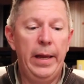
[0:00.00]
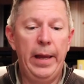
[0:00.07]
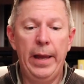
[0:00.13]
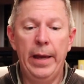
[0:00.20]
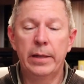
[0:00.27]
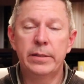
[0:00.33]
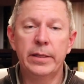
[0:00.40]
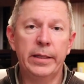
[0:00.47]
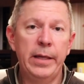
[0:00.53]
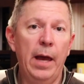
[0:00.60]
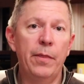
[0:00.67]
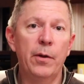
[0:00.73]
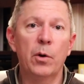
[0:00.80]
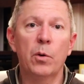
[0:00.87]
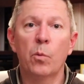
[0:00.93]
And
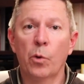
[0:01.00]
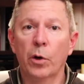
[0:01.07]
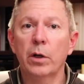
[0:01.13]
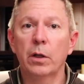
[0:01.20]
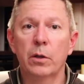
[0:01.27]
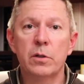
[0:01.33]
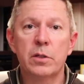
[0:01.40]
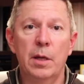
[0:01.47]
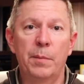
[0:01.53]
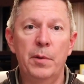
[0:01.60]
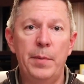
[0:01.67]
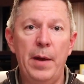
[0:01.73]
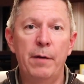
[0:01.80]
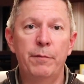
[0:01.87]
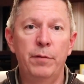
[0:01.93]
together, we're going to learn something
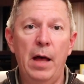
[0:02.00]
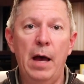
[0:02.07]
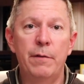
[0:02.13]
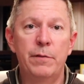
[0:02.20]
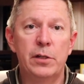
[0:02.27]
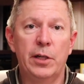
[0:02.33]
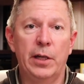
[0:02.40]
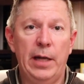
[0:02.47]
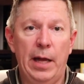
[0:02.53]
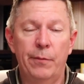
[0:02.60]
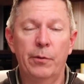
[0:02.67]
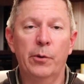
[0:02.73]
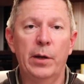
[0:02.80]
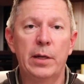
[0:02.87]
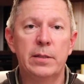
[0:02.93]
about fly fishing and
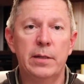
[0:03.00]
have a great